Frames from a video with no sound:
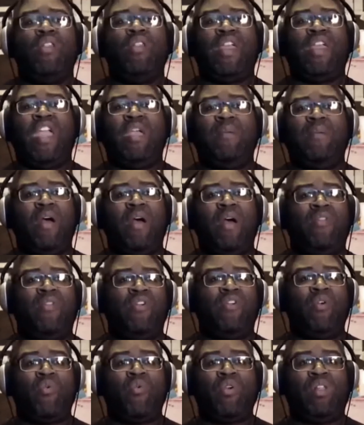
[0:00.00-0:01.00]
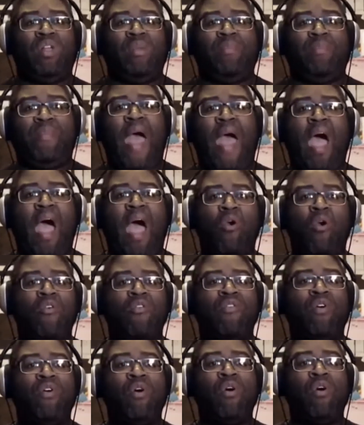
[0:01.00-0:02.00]
they came out. They're really
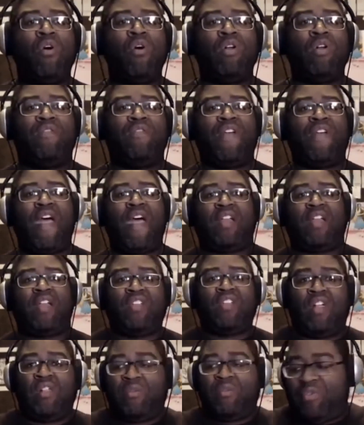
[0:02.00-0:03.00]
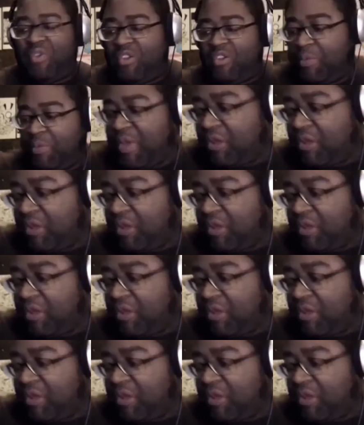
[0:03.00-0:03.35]
powerful. In fact, speaking